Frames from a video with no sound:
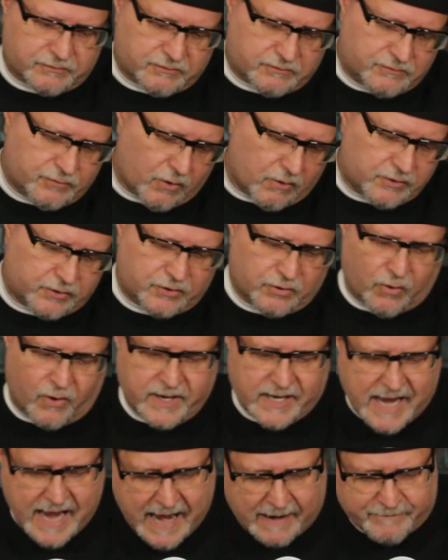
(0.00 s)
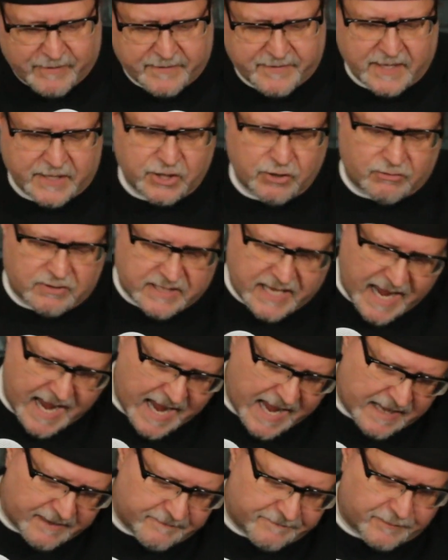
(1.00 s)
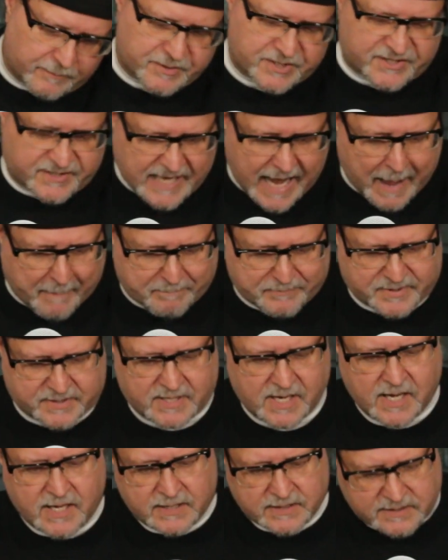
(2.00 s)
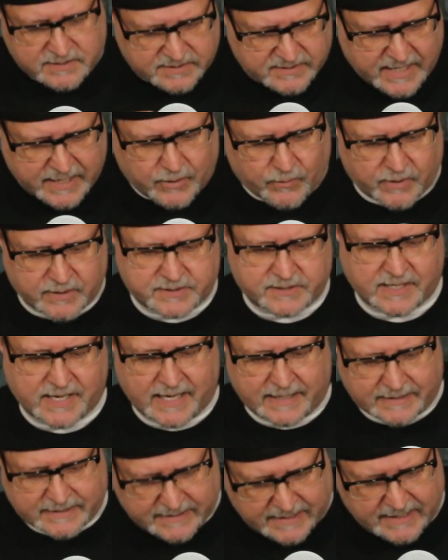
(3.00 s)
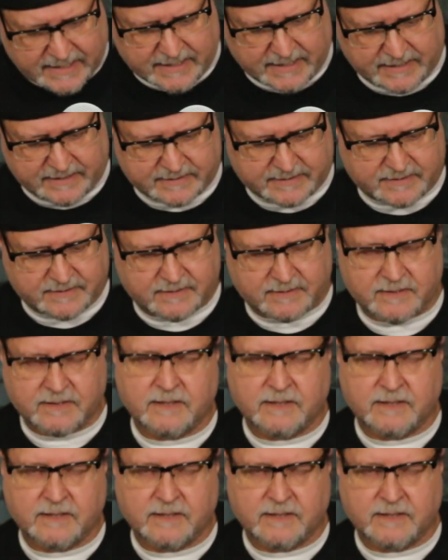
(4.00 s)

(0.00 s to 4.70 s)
doing everything you can from steps, secrets, and keys.